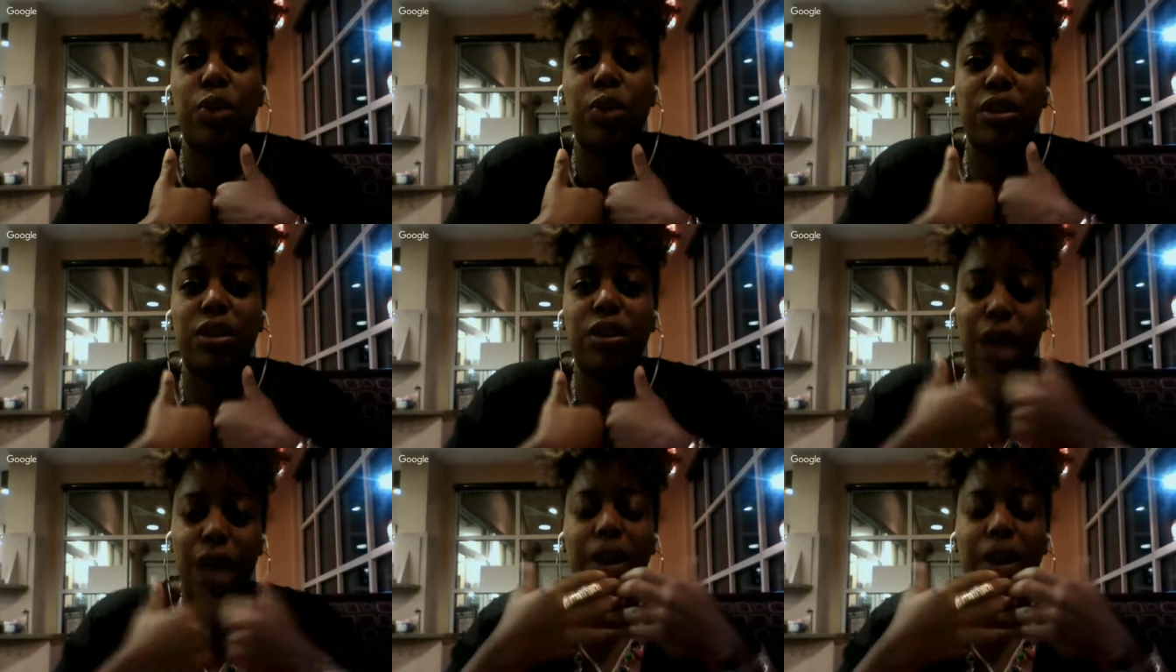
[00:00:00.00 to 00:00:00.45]

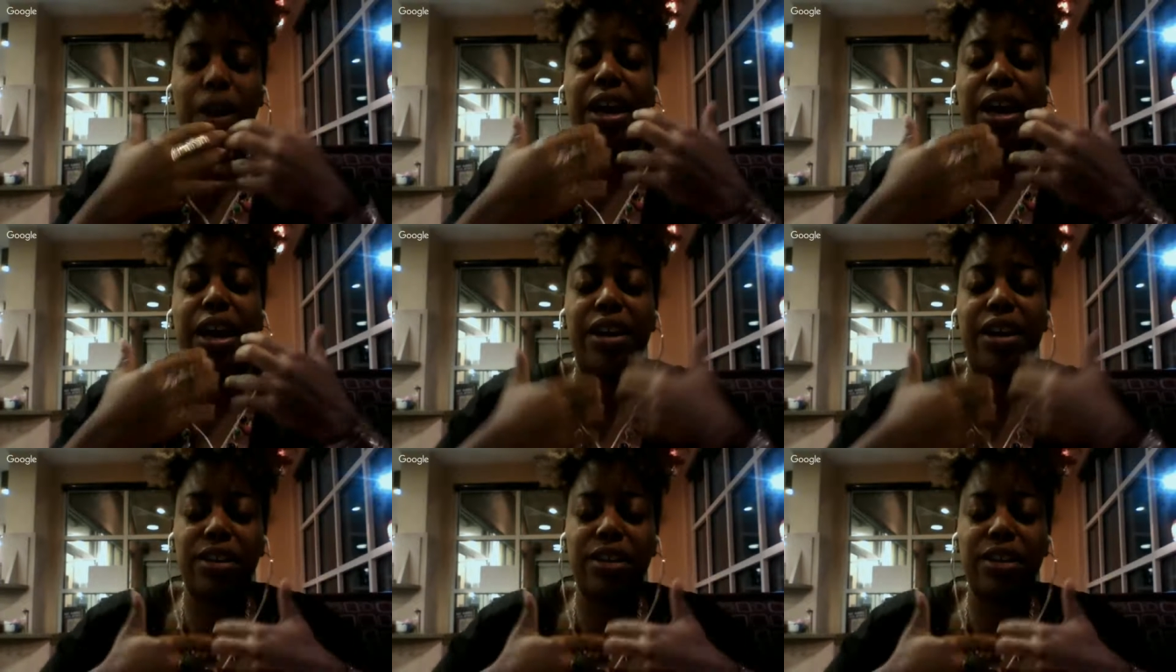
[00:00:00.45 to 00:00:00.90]
how that
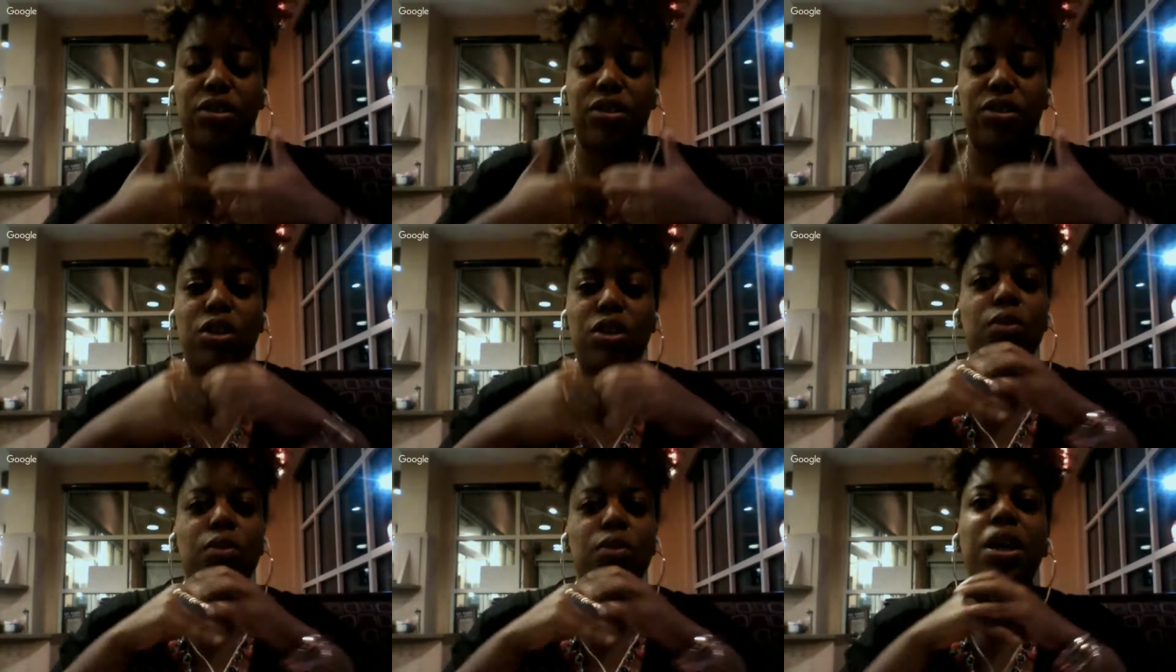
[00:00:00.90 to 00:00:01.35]
connects to
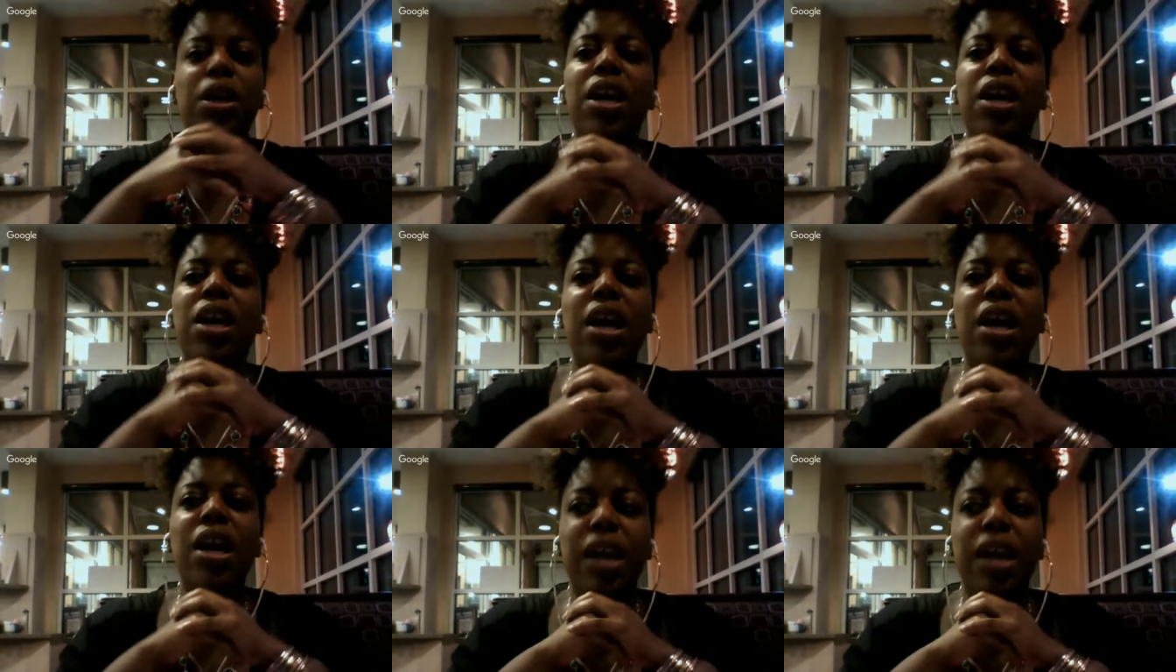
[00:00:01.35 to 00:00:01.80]
you,
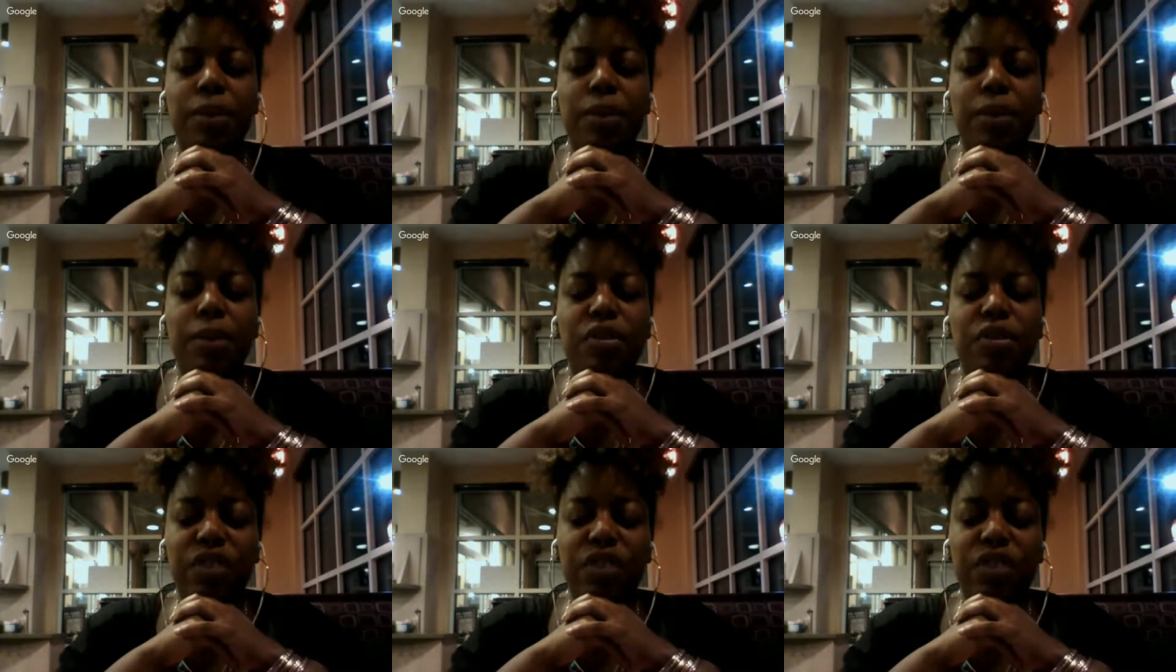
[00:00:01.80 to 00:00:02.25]
can
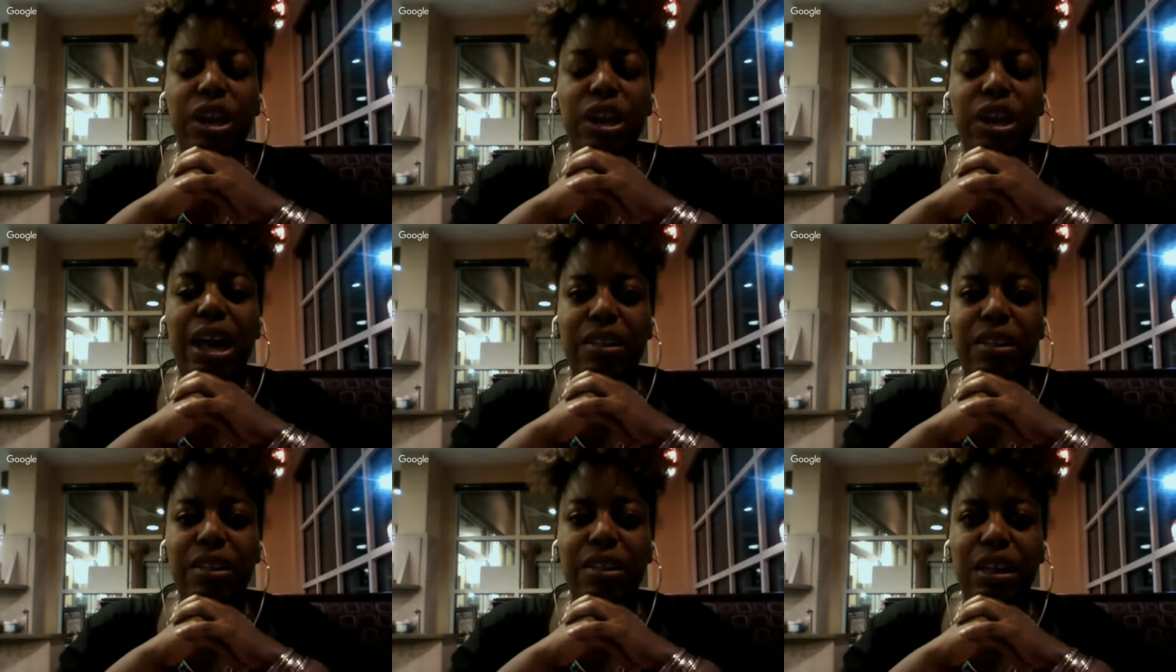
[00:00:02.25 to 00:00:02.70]
reveal a lot
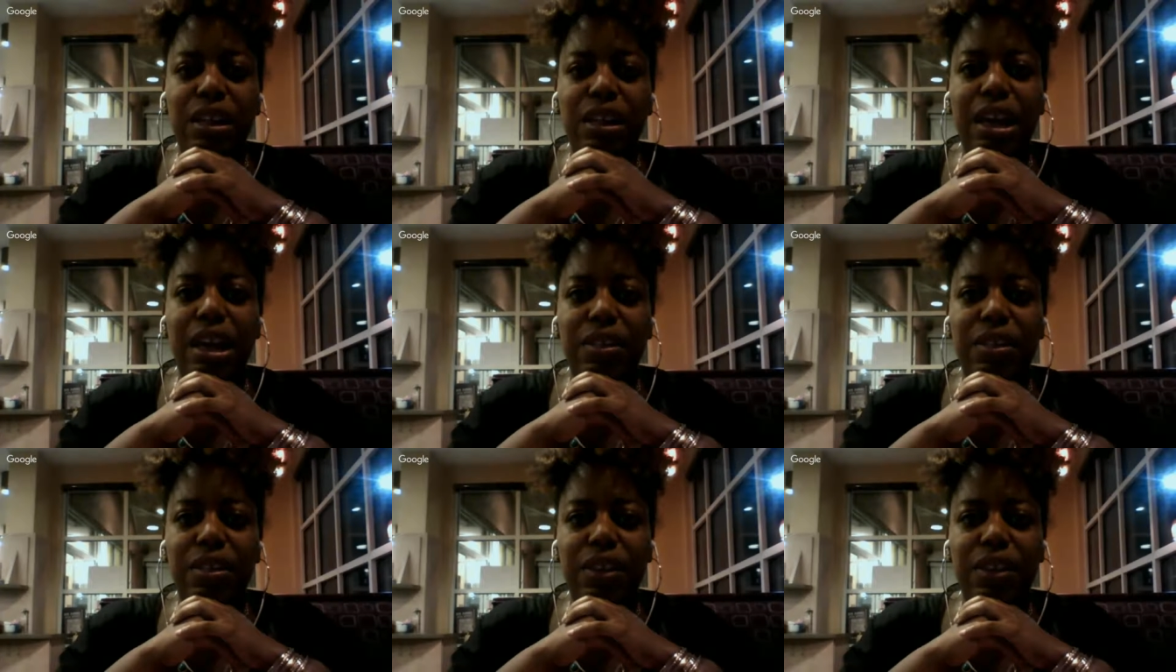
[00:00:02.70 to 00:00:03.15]
of
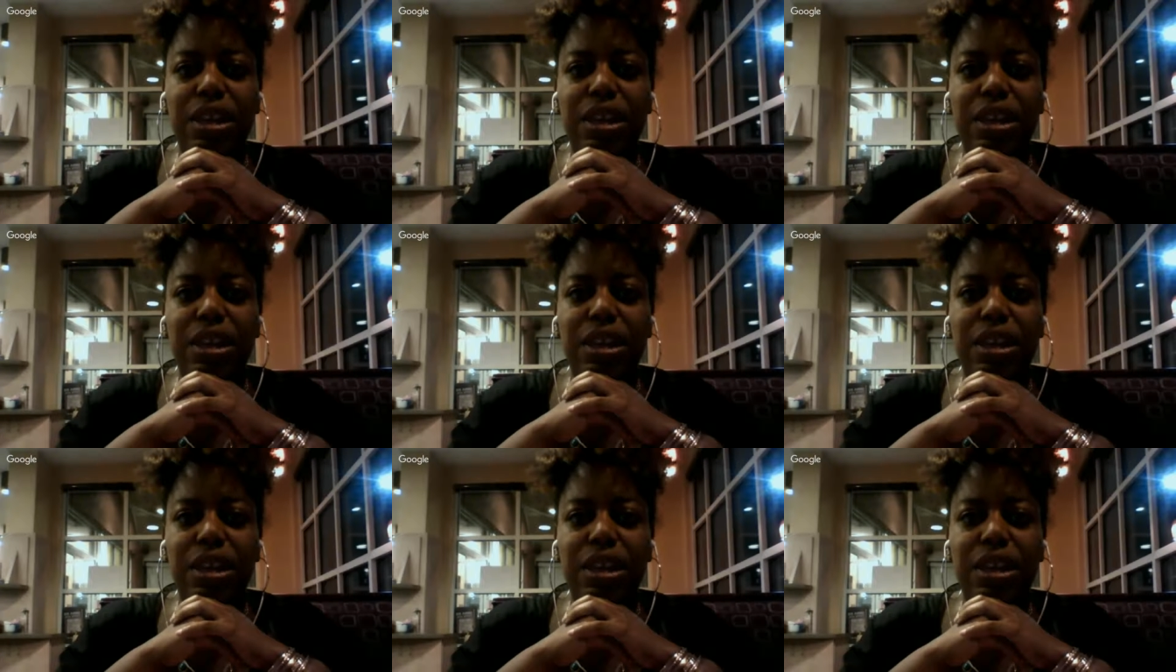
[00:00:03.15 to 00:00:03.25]
things.